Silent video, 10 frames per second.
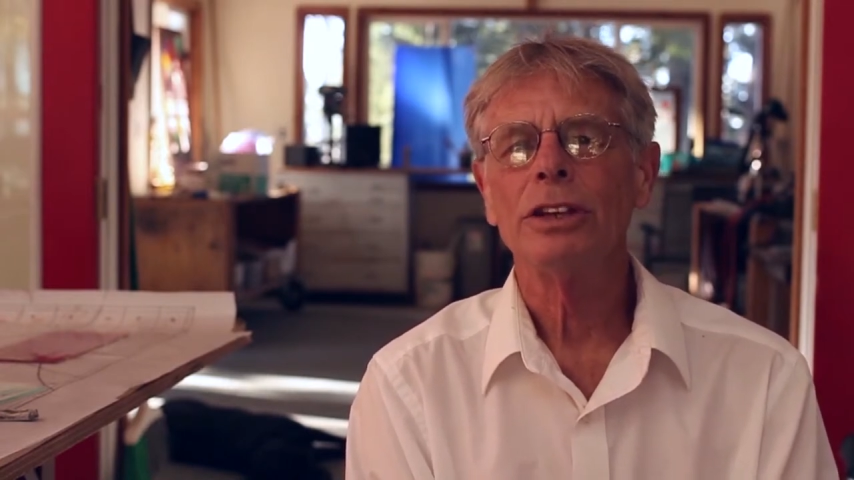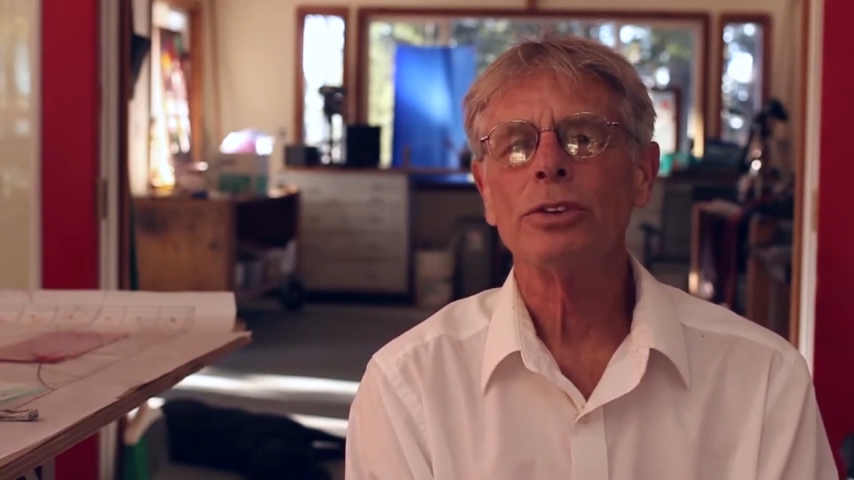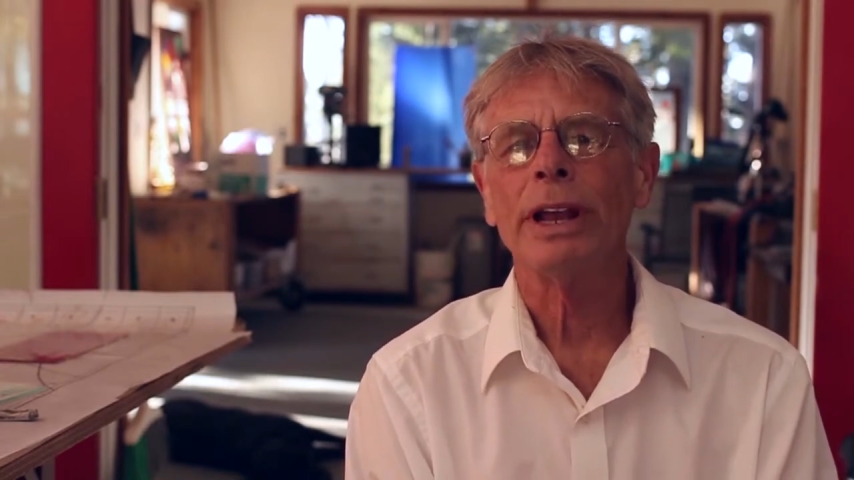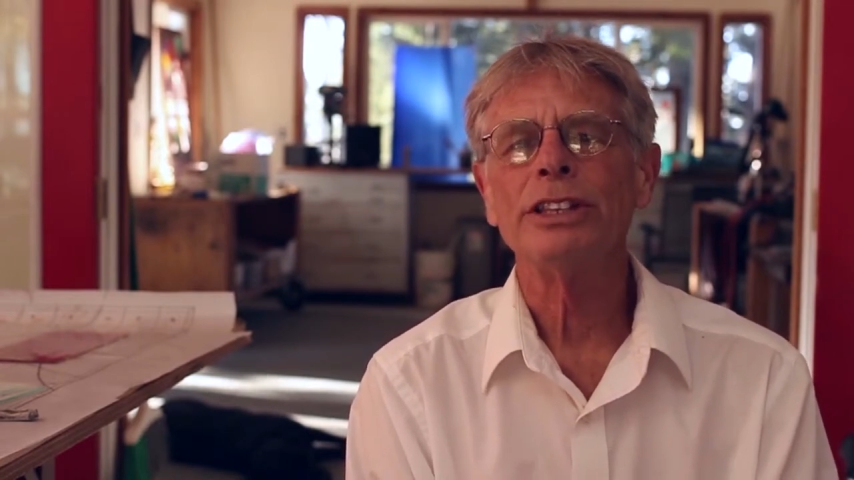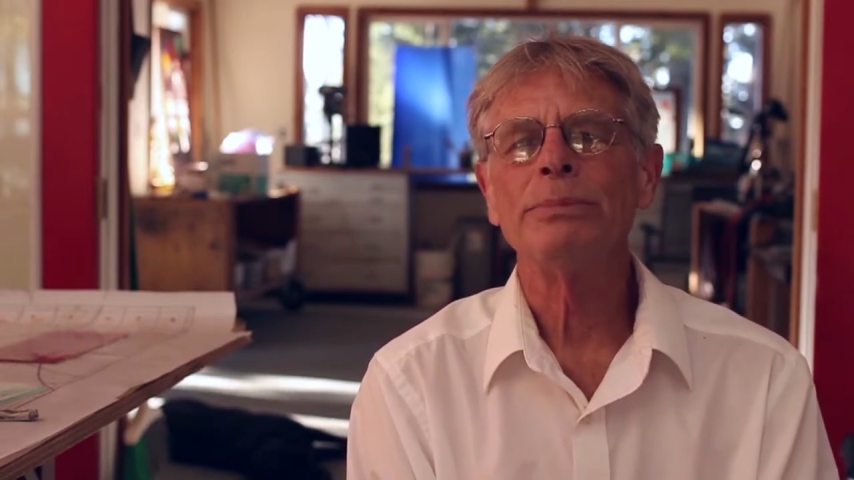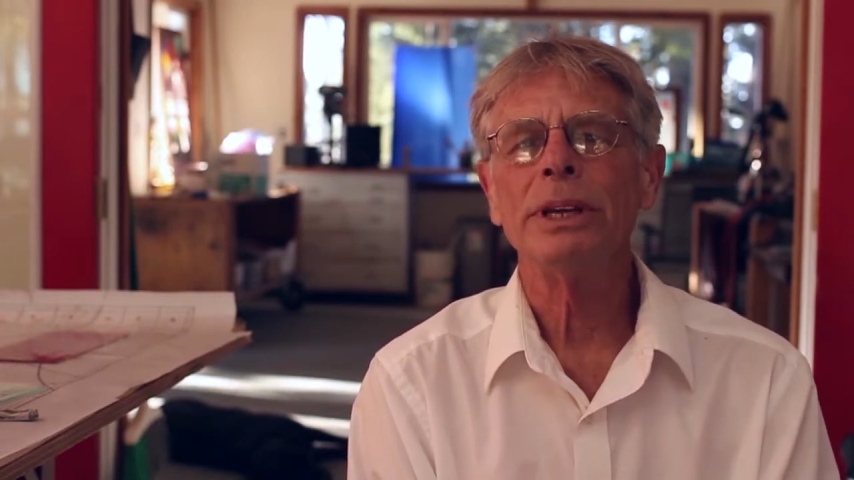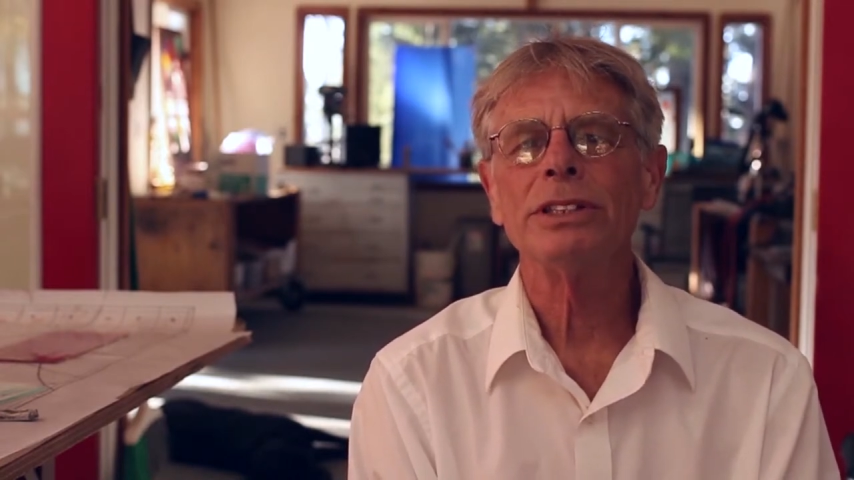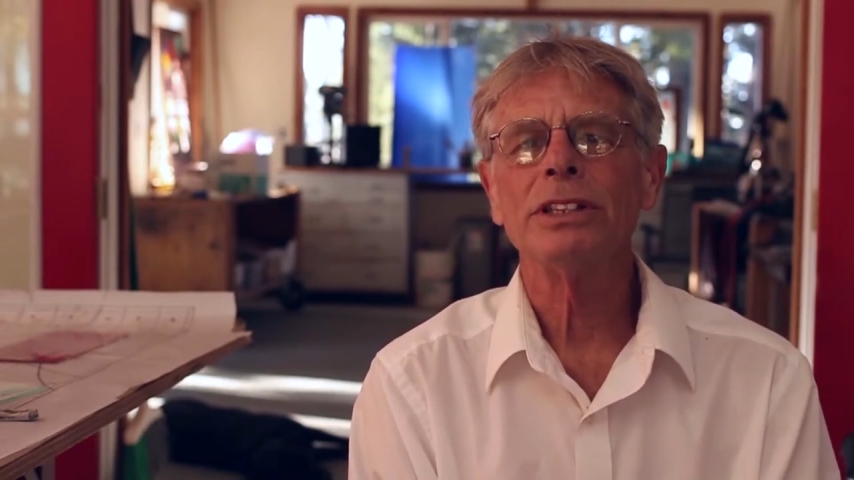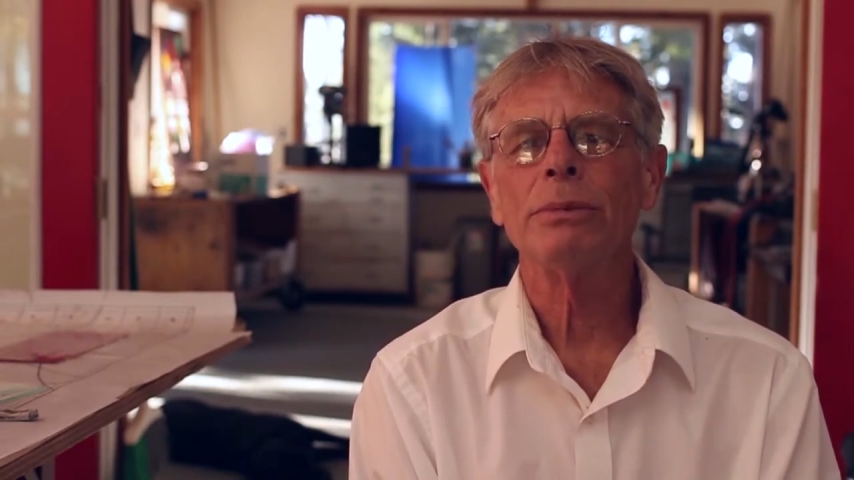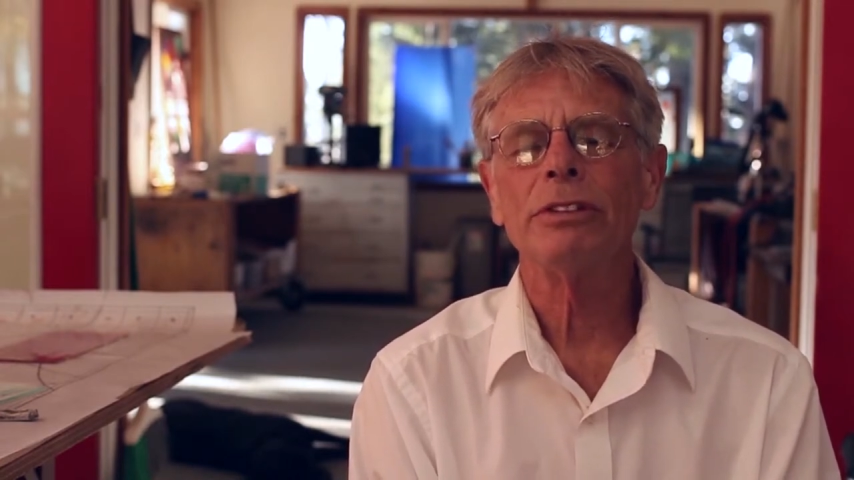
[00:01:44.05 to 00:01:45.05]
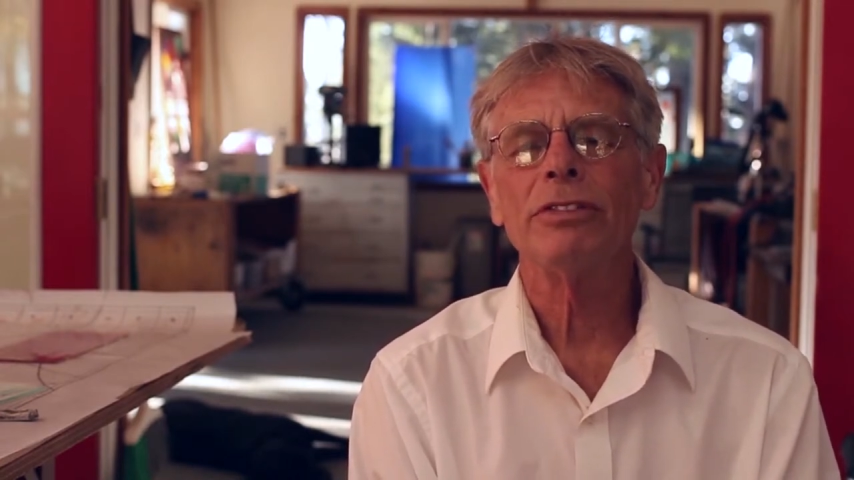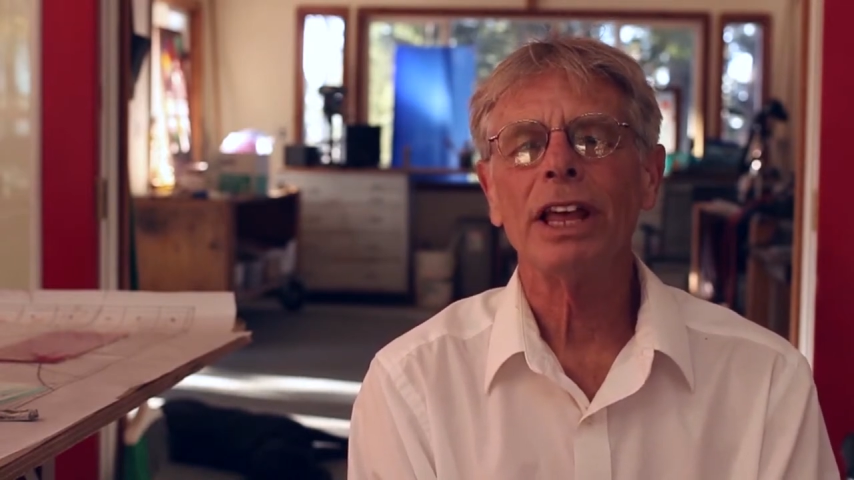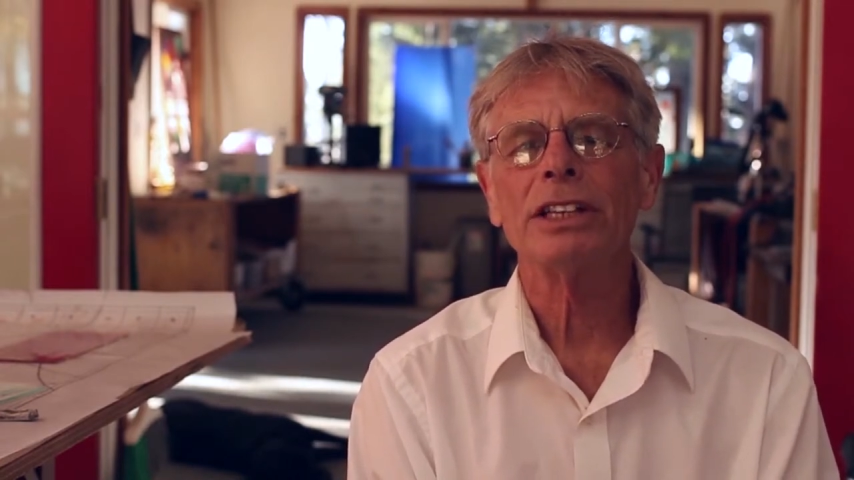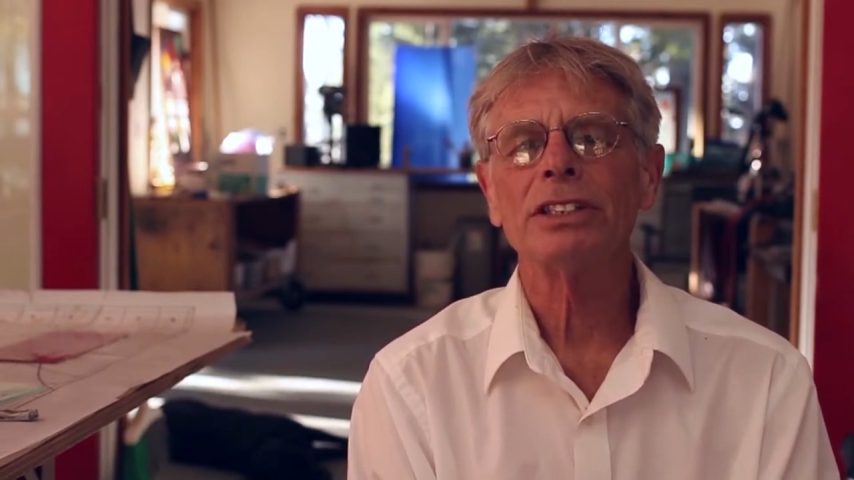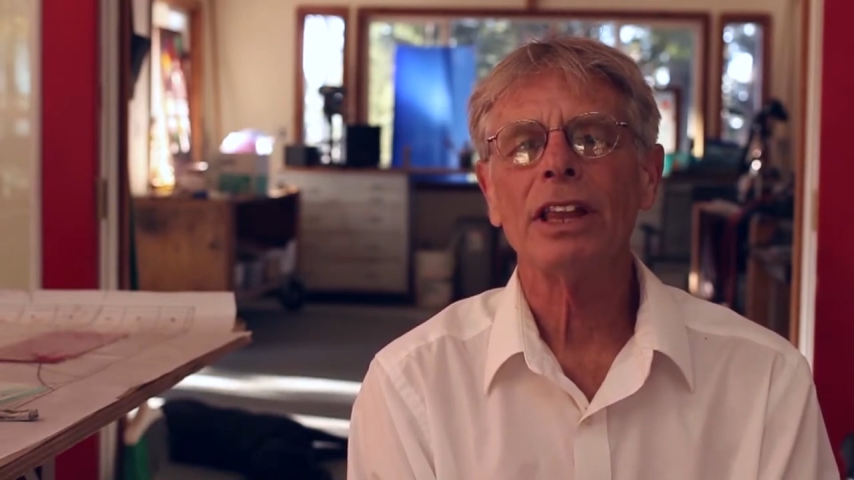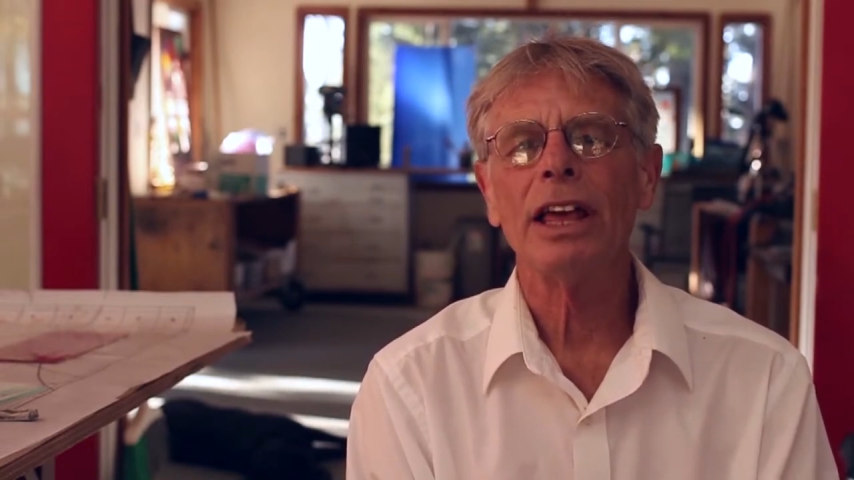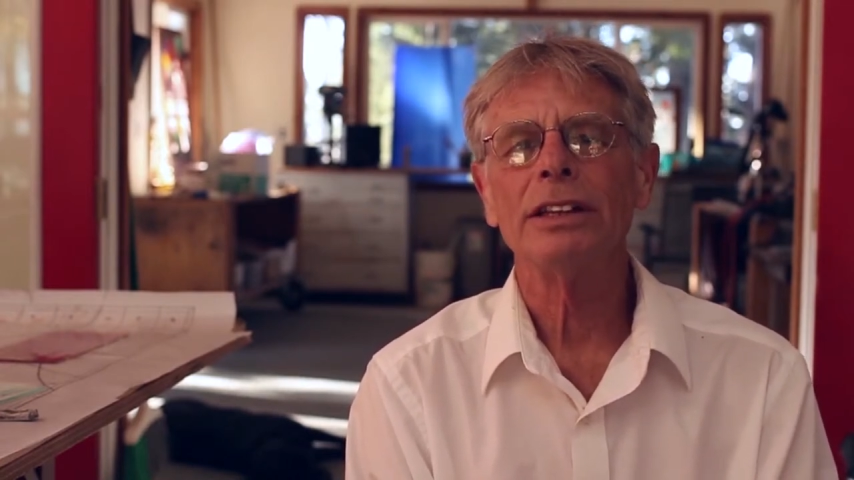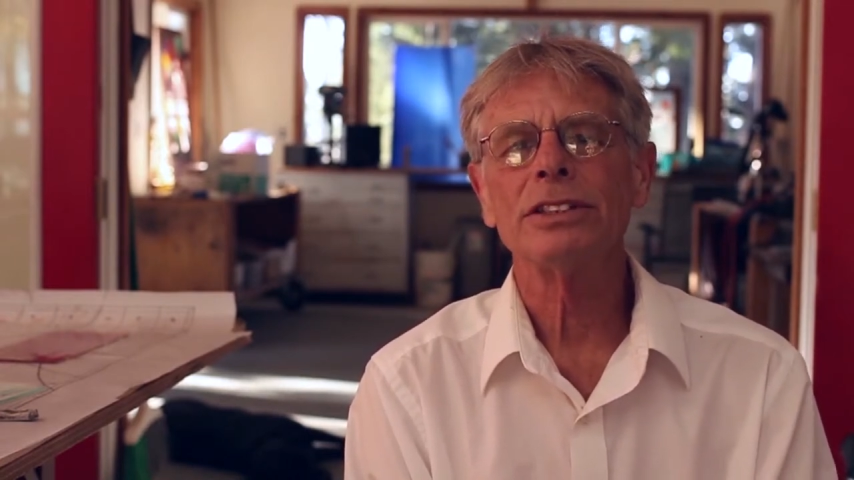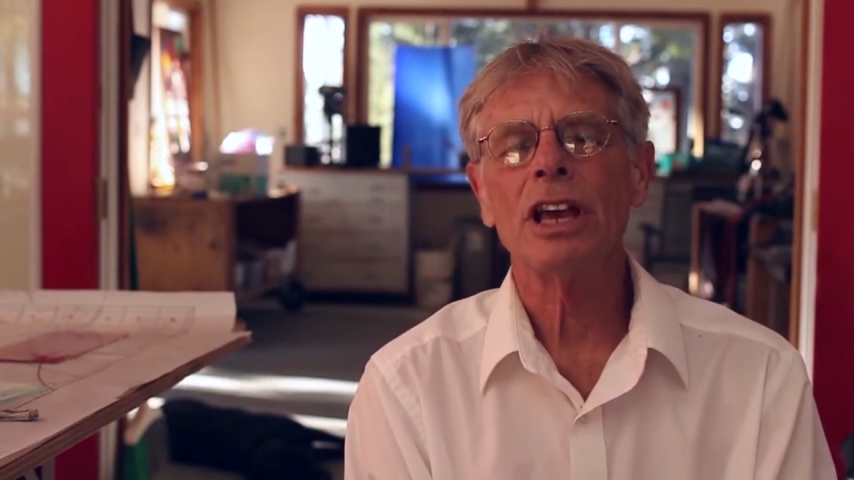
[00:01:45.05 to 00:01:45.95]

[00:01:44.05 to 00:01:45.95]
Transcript: transmits and reflects light